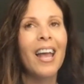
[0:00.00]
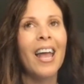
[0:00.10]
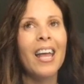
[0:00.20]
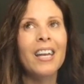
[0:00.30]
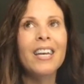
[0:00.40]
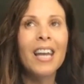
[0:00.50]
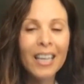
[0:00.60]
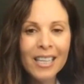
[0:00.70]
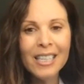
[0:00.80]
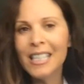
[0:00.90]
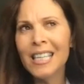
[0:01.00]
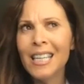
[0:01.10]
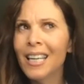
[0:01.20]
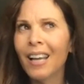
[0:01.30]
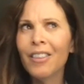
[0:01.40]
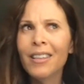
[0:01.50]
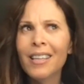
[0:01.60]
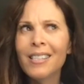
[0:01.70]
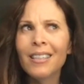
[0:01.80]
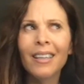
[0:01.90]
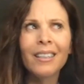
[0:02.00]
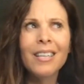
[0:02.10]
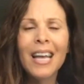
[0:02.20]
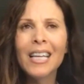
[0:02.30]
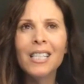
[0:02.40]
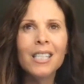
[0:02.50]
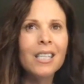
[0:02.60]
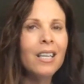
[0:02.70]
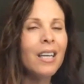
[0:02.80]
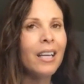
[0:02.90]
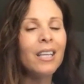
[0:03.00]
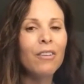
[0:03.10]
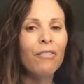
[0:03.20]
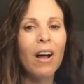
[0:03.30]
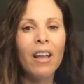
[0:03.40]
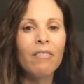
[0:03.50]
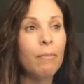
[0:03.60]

And I think they said like 90 to 95,